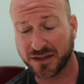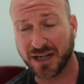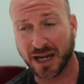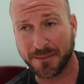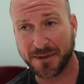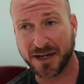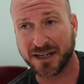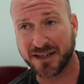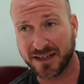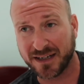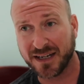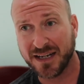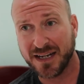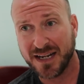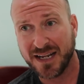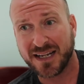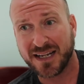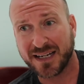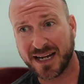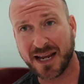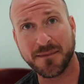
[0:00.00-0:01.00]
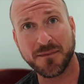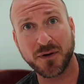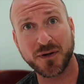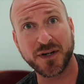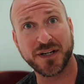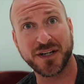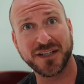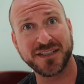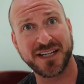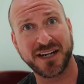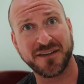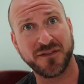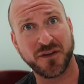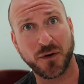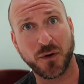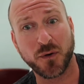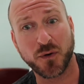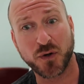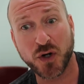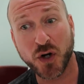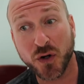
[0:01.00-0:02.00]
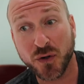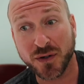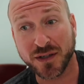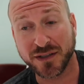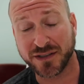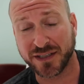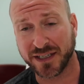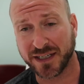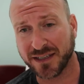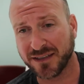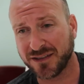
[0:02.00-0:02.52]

I mean, Cambodia does have their own currency.